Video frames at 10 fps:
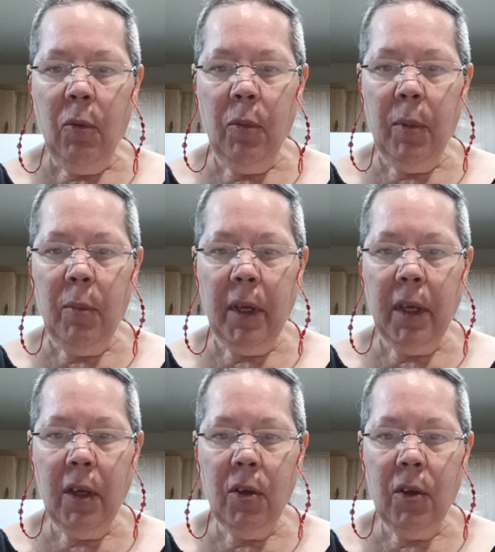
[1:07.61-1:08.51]
We've been
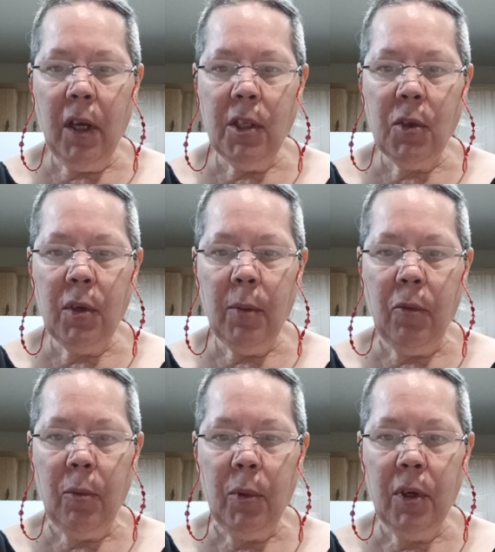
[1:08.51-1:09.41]
making good ice cream
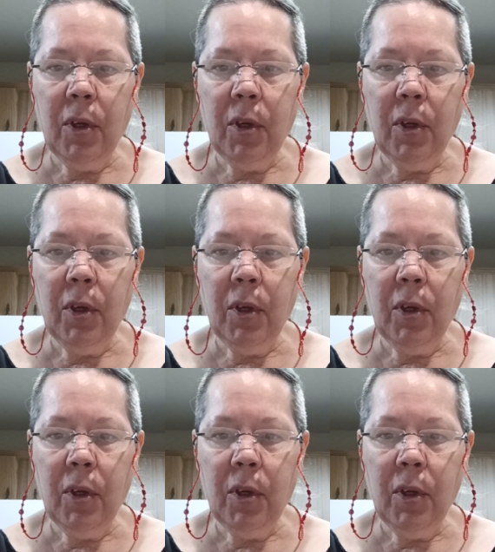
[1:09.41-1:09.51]
from good